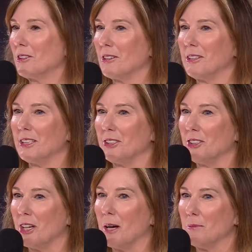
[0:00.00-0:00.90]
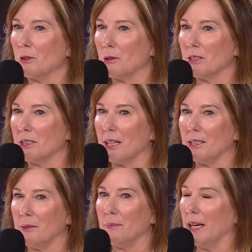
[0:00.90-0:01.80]
started this job, George
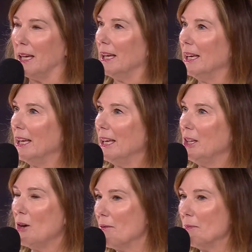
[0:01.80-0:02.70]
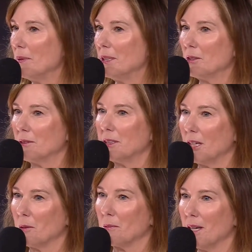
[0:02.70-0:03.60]
said to me, You haven't been to a
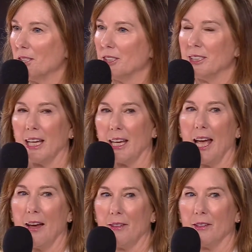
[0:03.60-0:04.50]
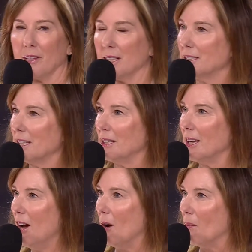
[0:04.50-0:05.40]
celebration yet, have you? And I said,
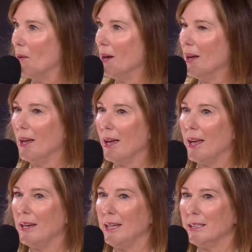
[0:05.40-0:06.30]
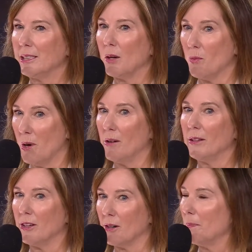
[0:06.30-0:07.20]
No. And he said,
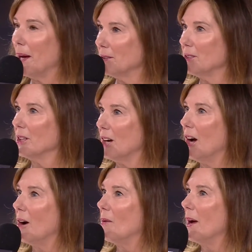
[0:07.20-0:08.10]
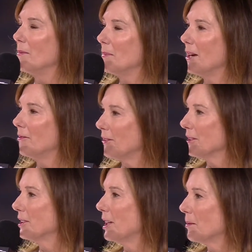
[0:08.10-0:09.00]
Well, you're about to go. And my
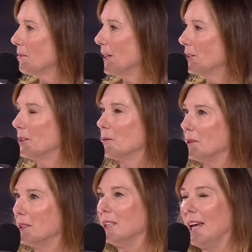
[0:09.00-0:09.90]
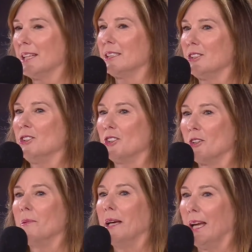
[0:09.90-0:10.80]
first celebration was in Essen,
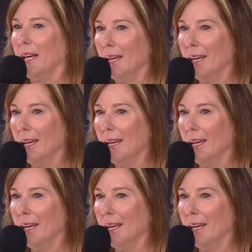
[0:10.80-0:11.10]
Germany.